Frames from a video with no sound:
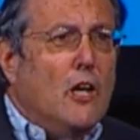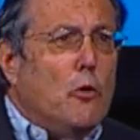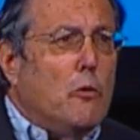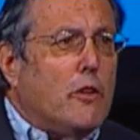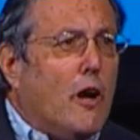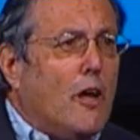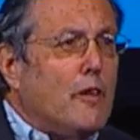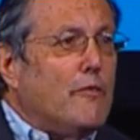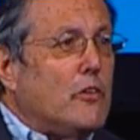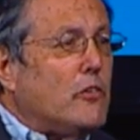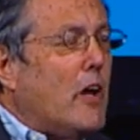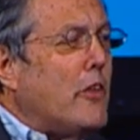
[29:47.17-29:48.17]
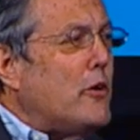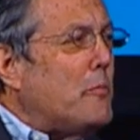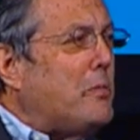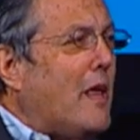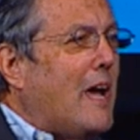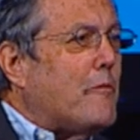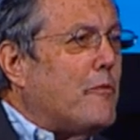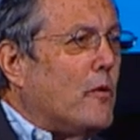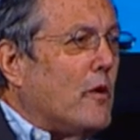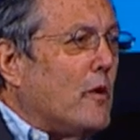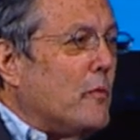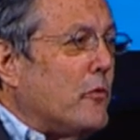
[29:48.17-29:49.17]
with all of its other
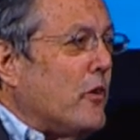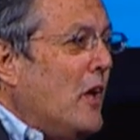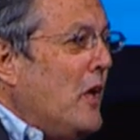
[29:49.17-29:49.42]
platforms,